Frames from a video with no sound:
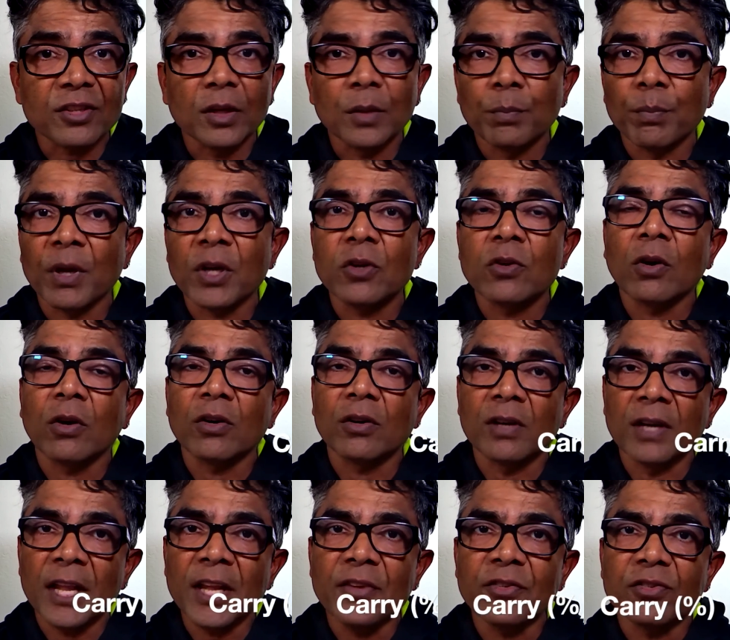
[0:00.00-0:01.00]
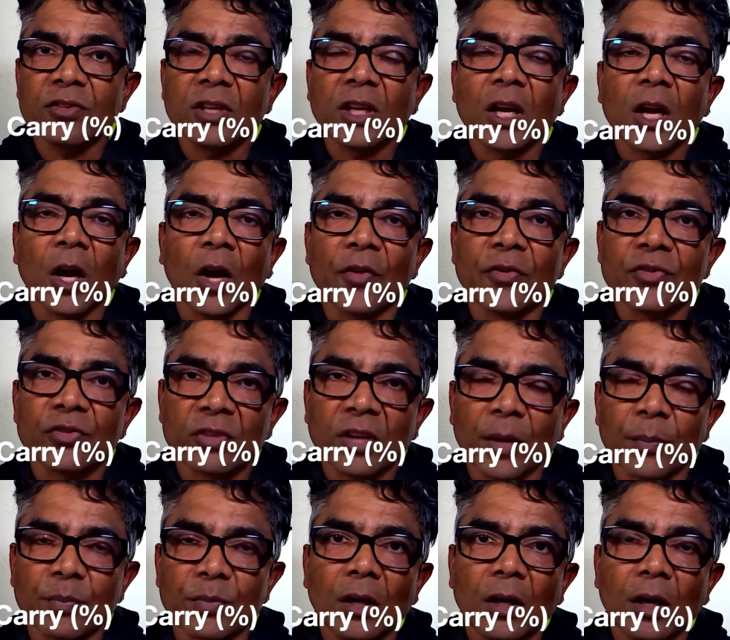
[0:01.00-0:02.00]
but not least
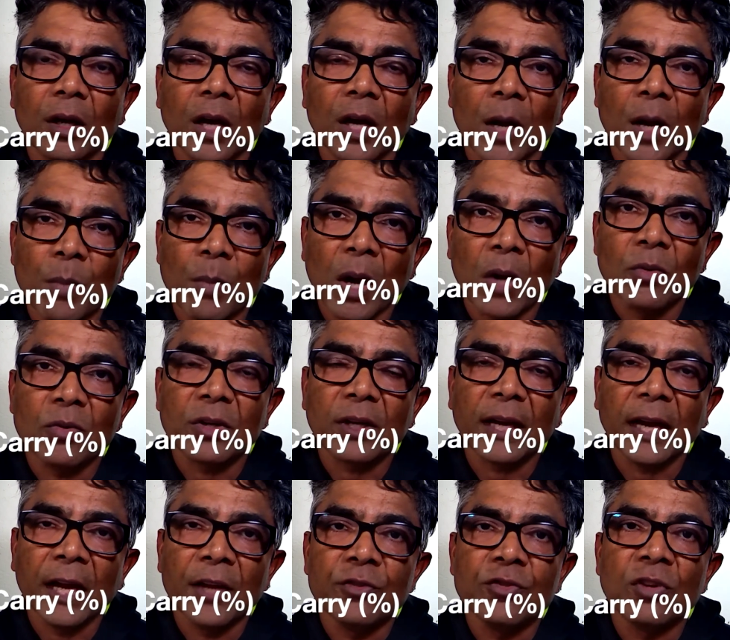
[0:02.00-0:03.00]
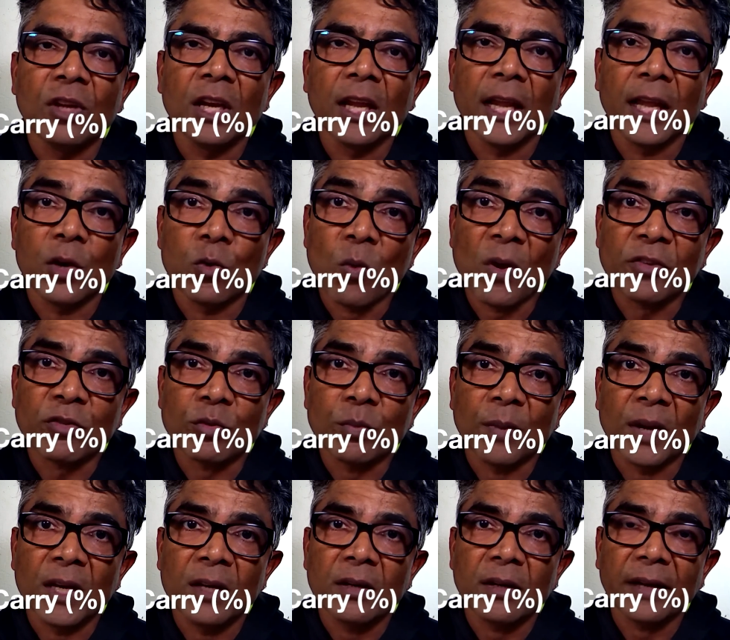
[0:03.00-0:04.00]
concept about angel
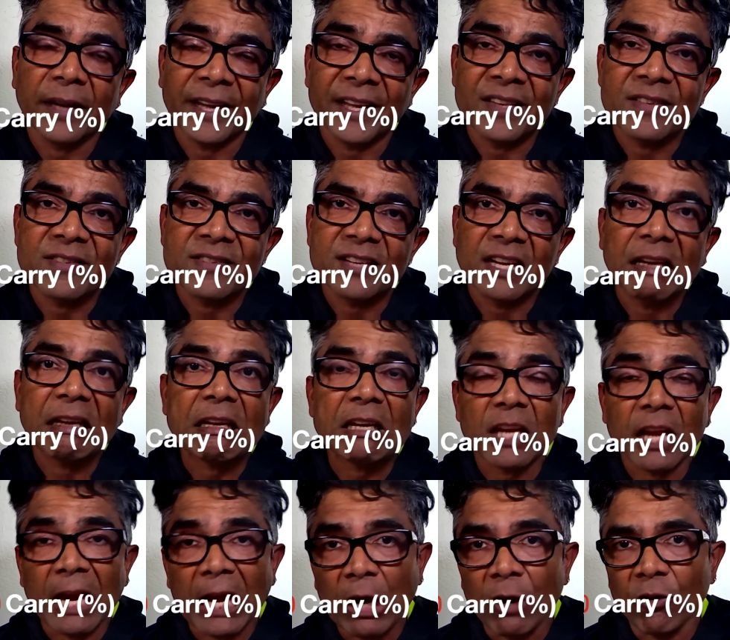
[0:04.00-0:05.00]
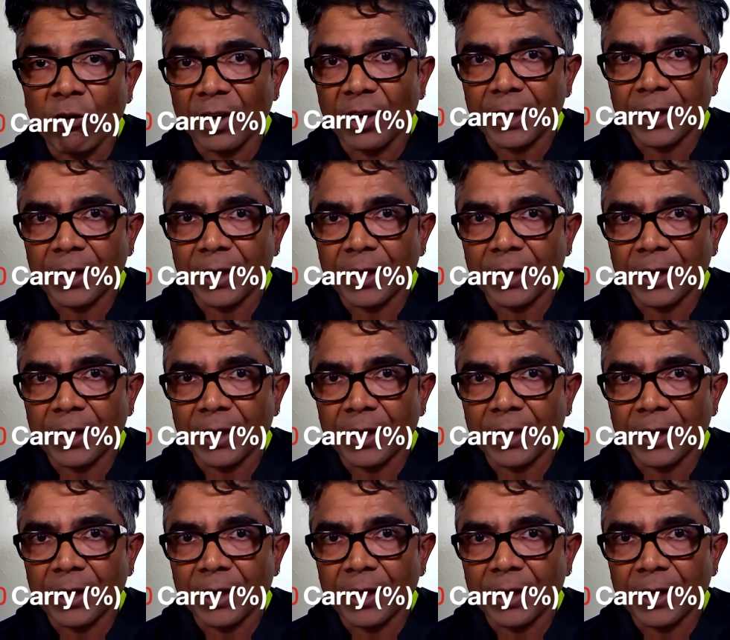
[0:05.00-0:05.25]
investment is carry.